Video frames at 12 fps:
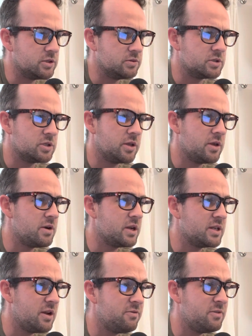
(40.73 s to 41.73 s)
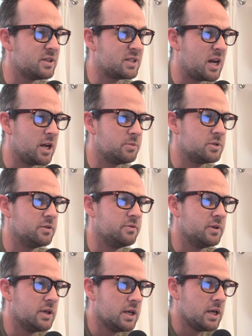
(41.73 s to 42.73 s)
So there are different types of
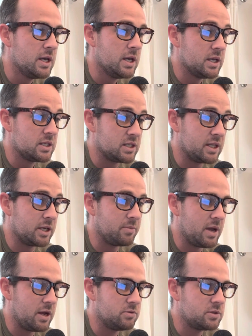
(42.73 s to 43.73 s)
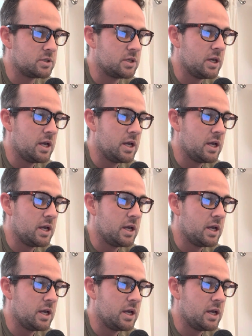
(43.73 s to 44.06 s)
sling mounts,